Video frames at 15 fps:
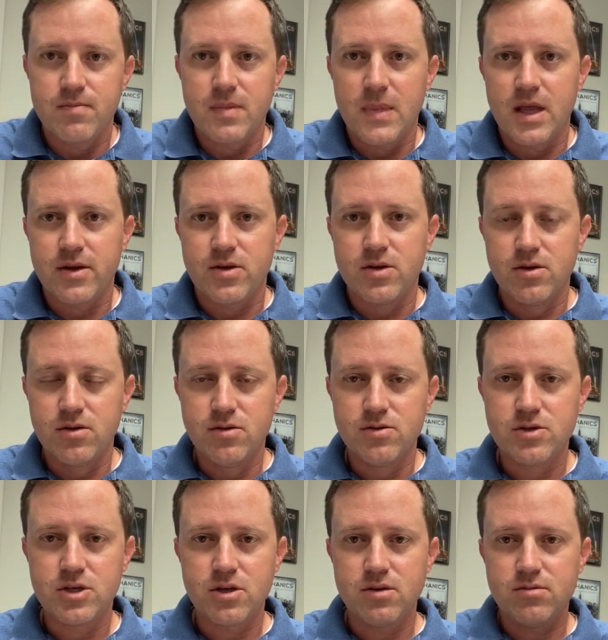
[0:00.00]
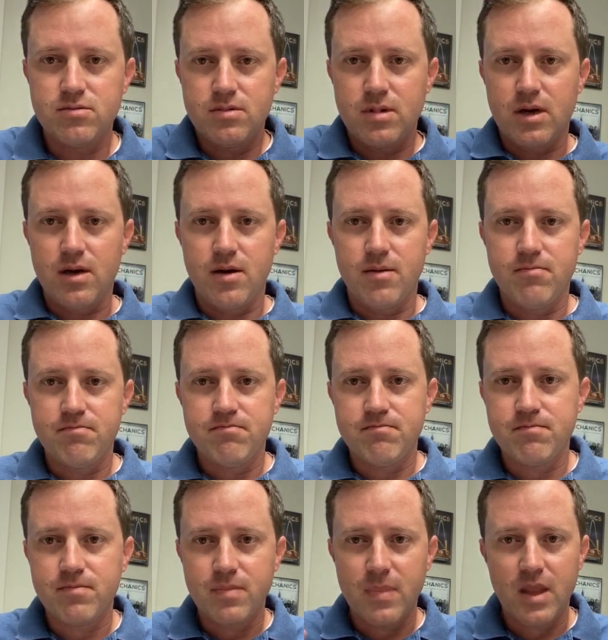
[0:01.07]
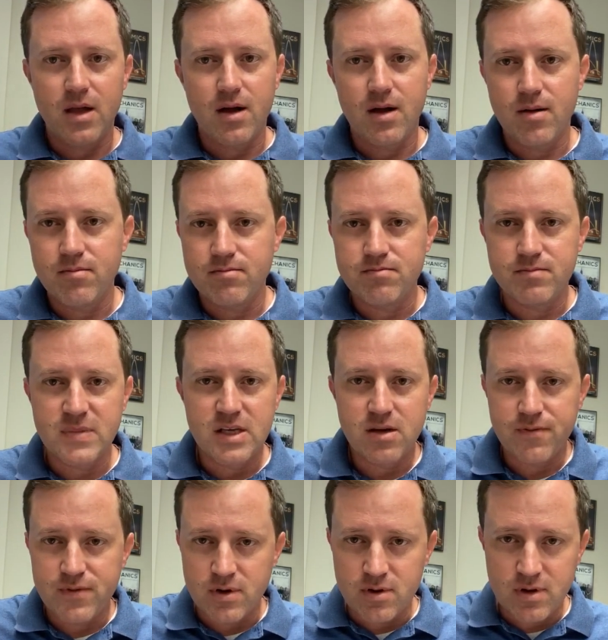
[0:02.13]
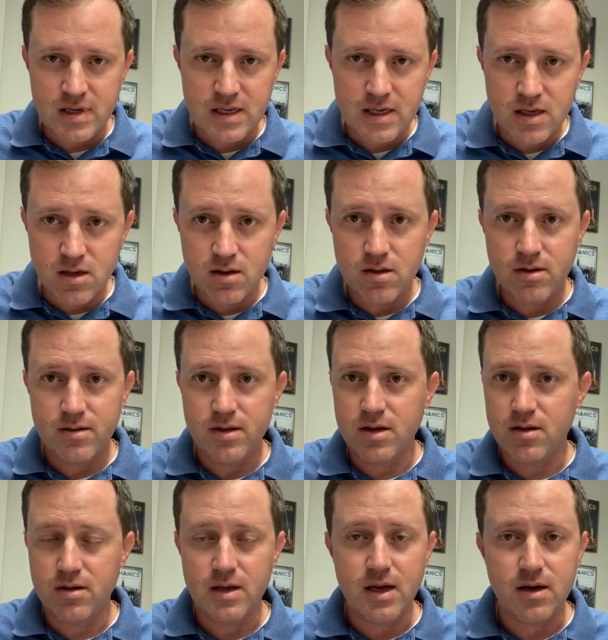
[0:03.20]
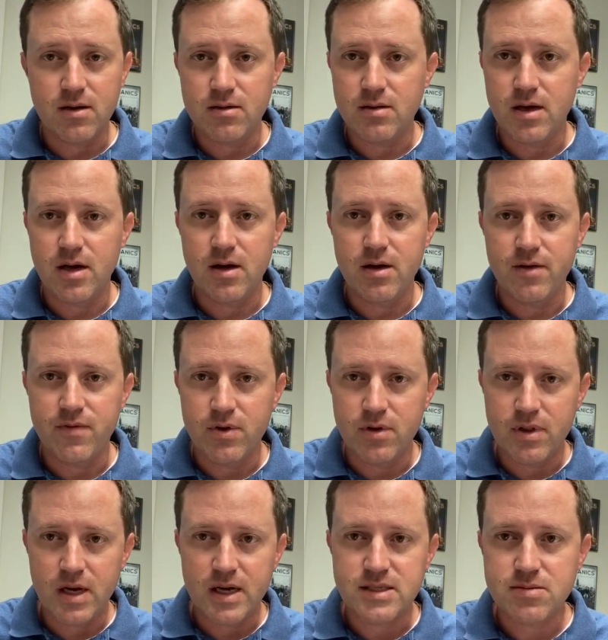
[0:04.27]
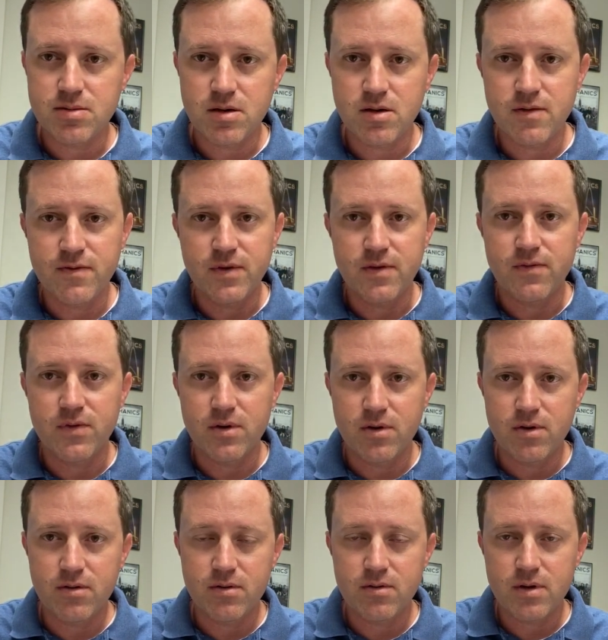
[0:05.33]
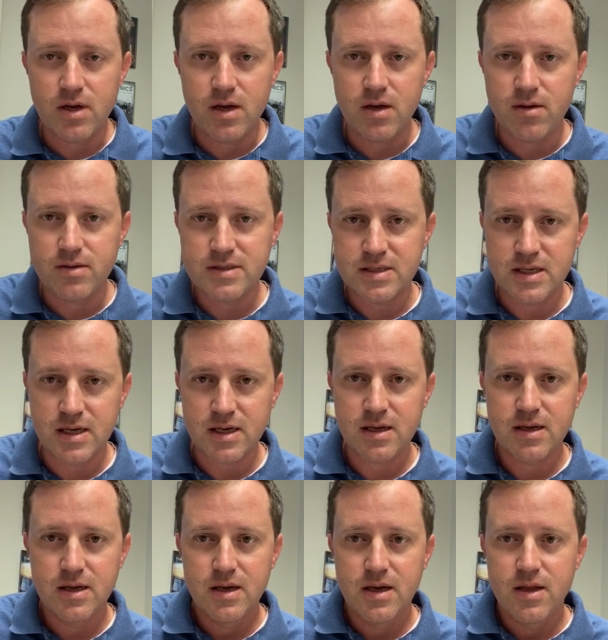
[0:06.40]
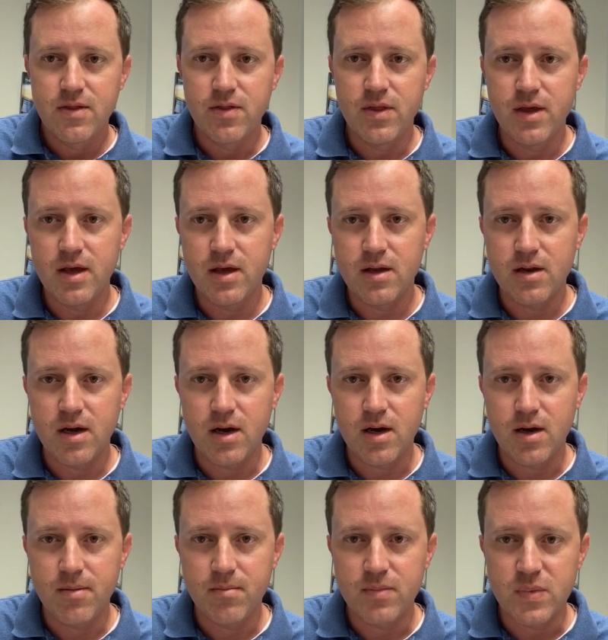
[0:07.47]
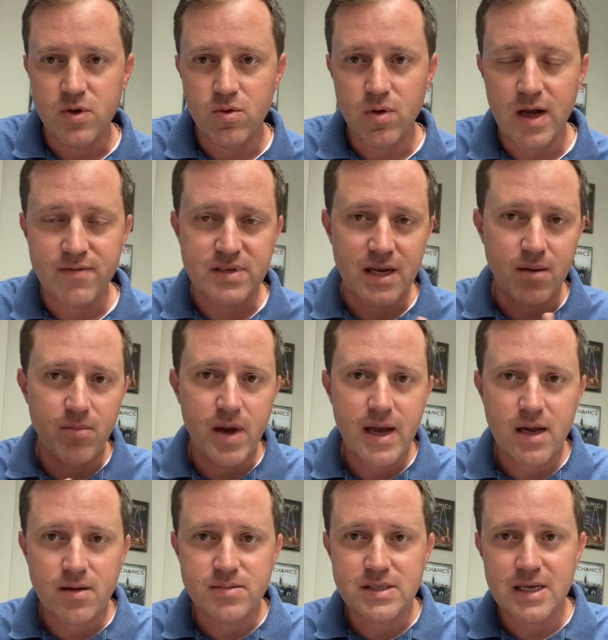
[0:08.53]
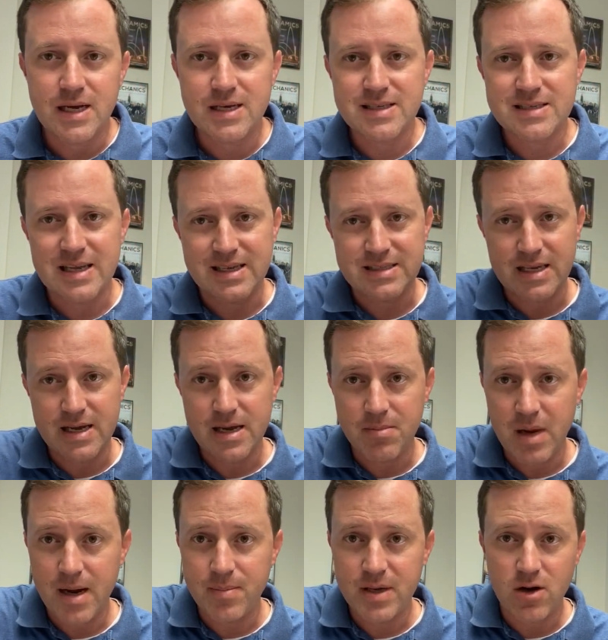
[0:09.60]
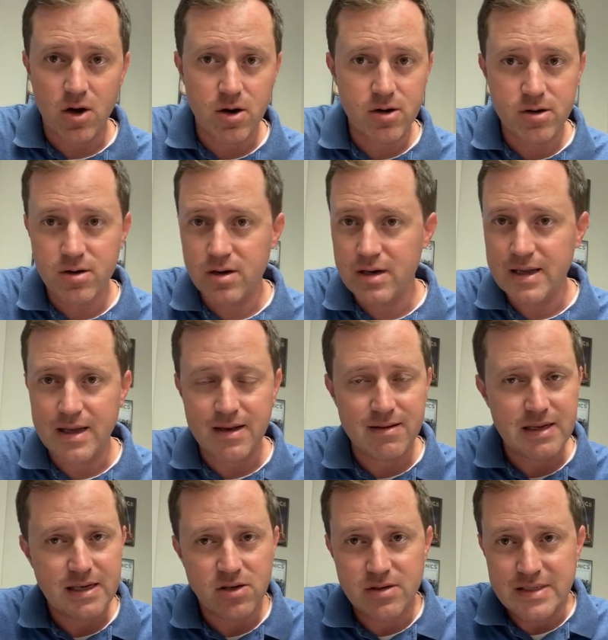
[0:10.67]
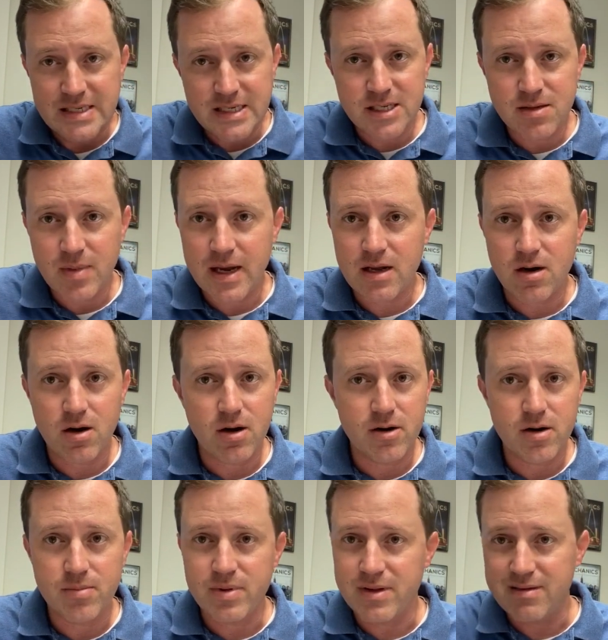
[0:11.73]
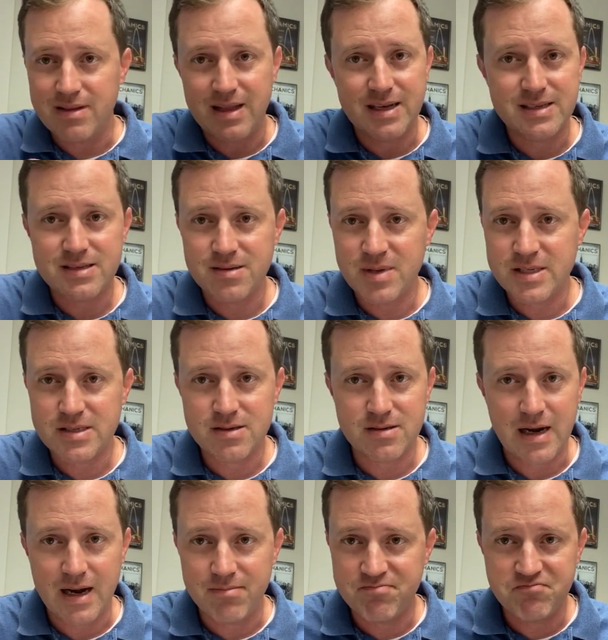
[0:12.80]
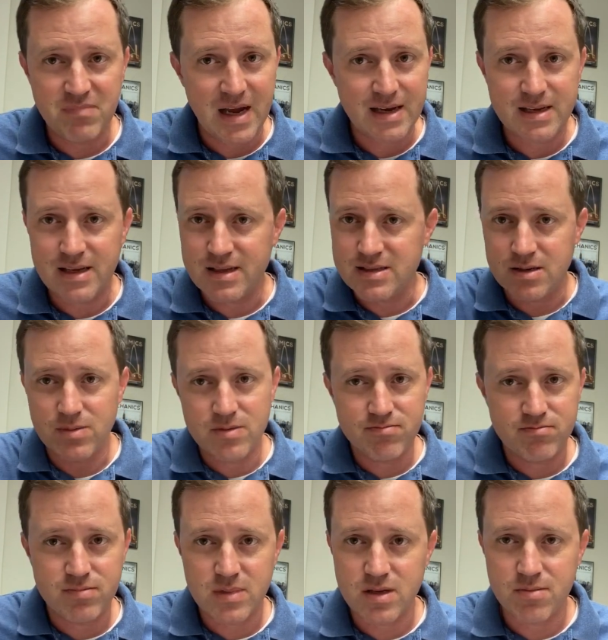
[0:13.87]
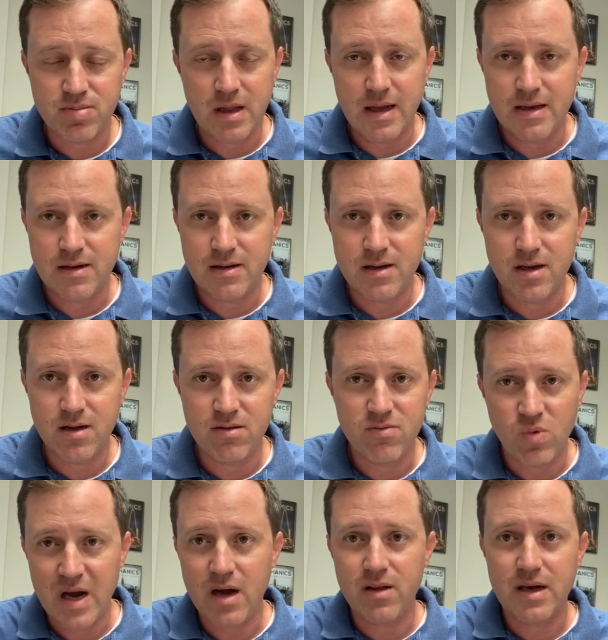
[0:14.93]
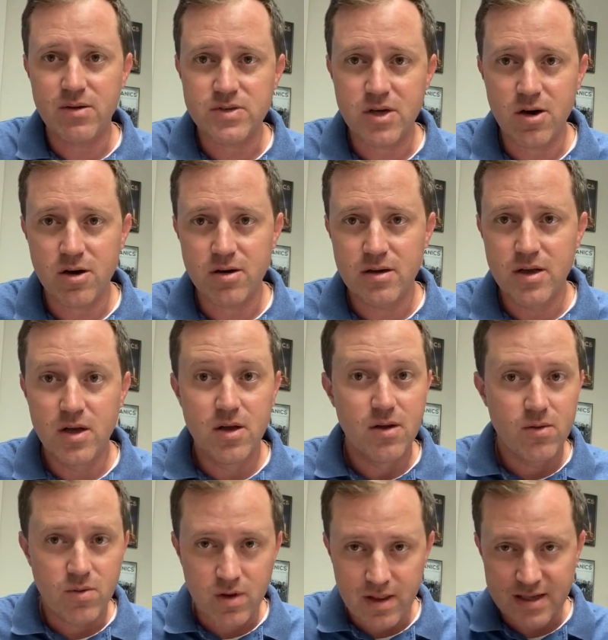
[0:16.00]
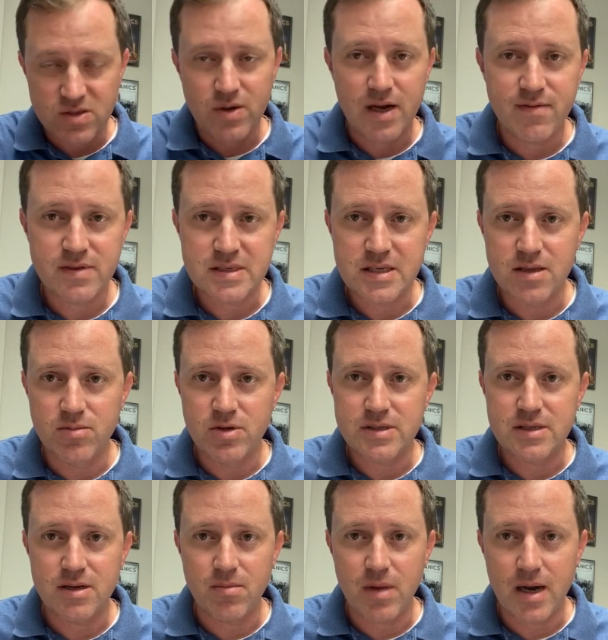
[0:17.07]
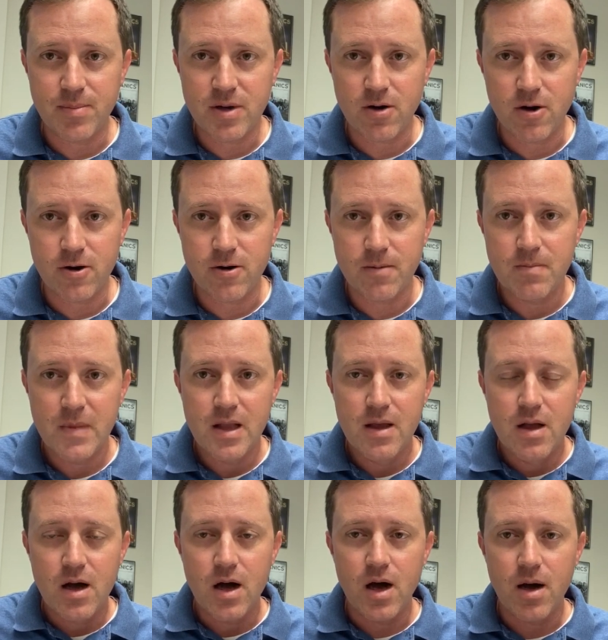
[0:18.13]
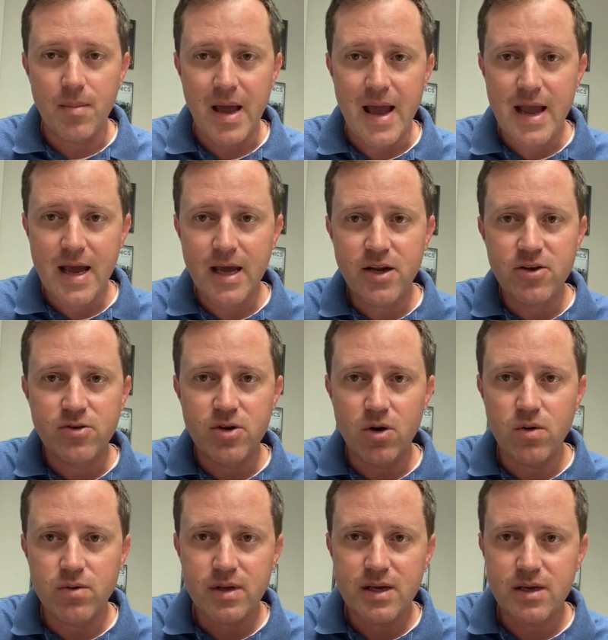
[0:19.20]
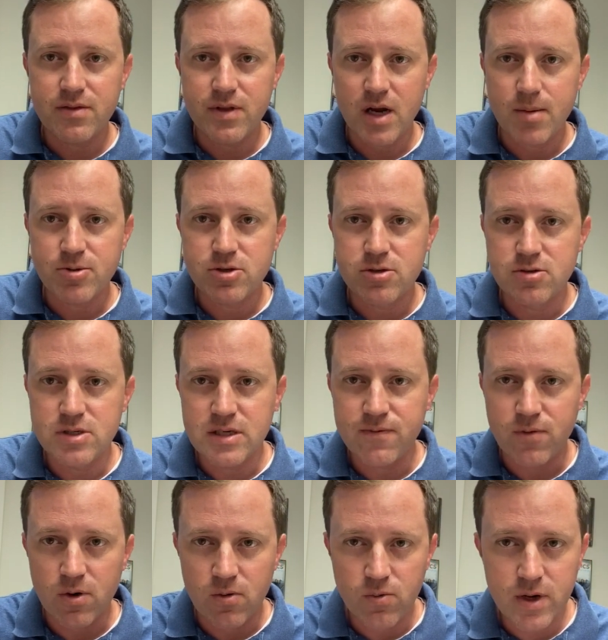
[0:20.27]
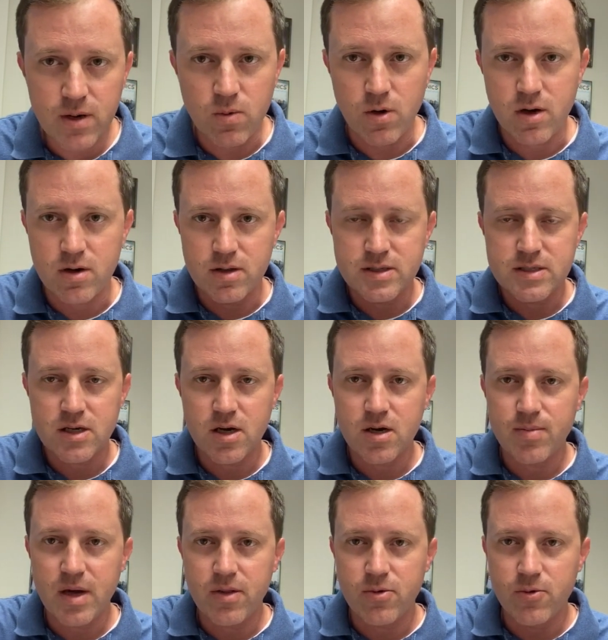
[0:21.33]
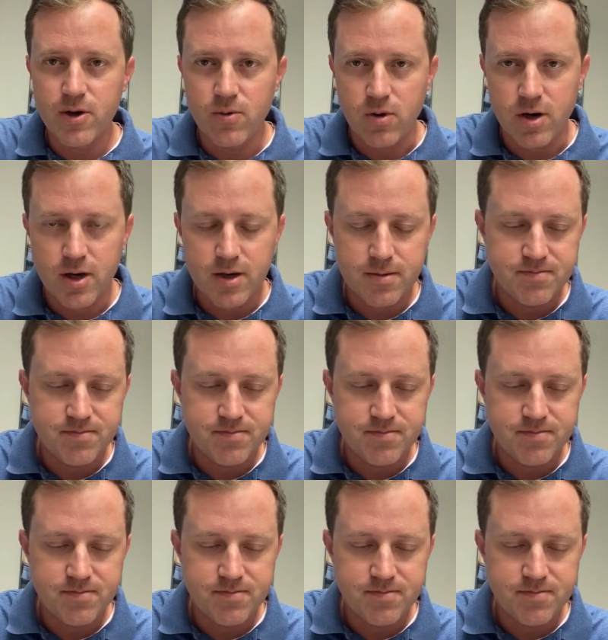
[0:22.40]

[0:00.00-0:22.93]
deal, if you're ill, if you're in the hospital, if you're sick, then you will have to take a makeup test. I say it might be harder. I don't intentionally make it harder, but last semester I did. Someone complained, wow, that was hard. Well, that's why I have in the syllabus that it might be harder. And you don't get the opportunity for rework. Let's talk about the rework.